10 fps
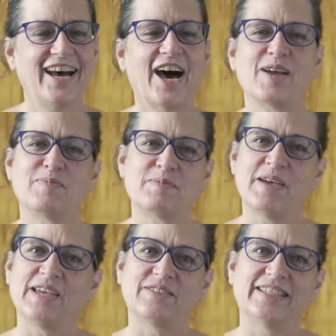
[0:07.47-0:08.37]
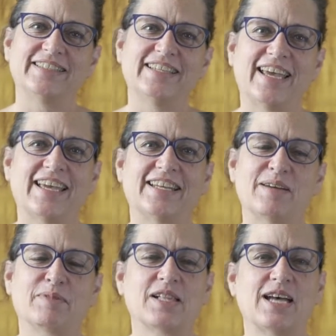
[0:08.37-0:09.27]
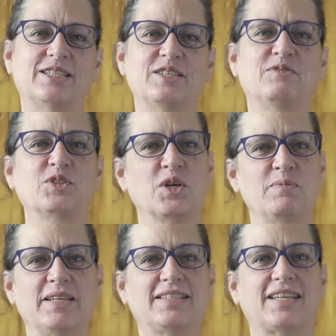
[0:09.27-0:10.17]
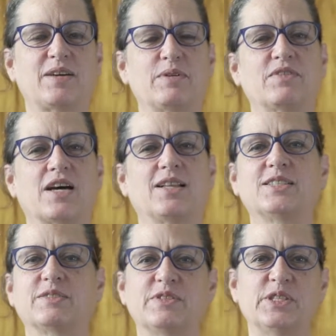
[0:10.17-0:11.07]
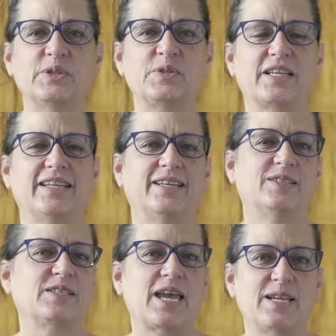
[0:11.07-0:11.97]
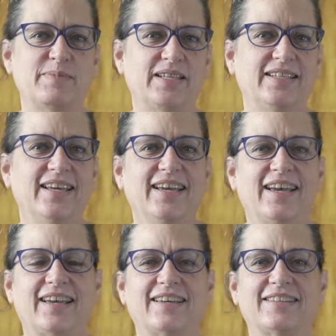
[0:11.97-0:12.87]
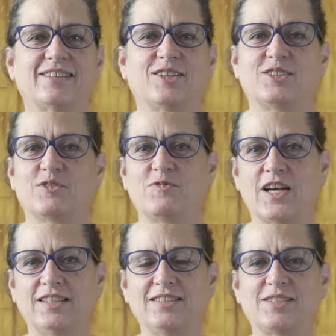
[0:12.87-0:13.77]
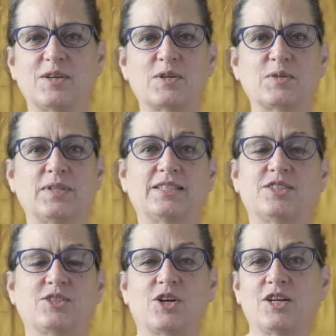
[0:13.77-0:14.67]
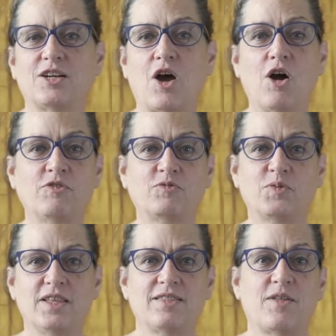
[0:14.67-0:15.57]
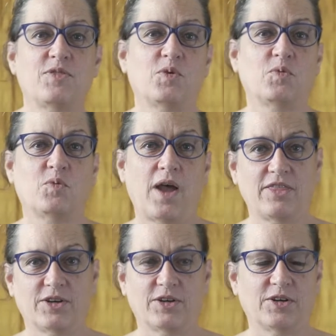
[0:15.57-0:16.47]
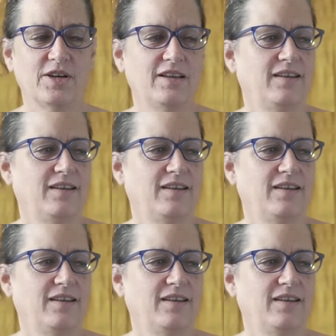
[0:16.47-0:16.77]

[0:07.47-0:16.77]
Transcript: I'm the Maven, and I'm glad that you've joined me today. We've got lots of news and entertainment and lots of fun. So let's start off with the weather.